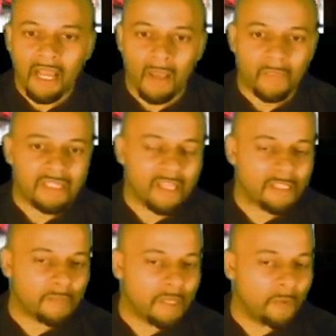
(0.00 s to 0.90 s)
Um, it
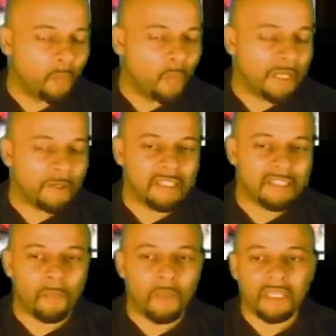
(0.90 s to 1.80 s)
tells me what
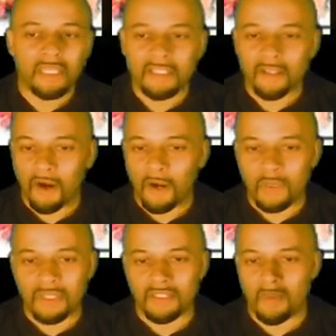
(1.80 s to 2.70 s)
its abilities are,
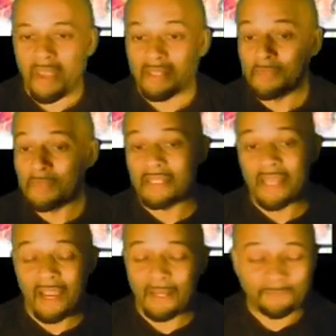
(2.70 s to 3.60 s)
which is amazing because
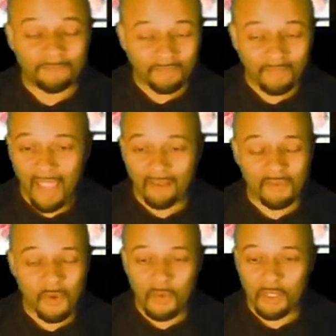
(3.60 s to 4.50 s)
I, I have
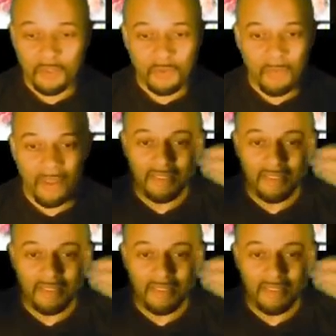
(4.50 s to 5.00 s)
no clue about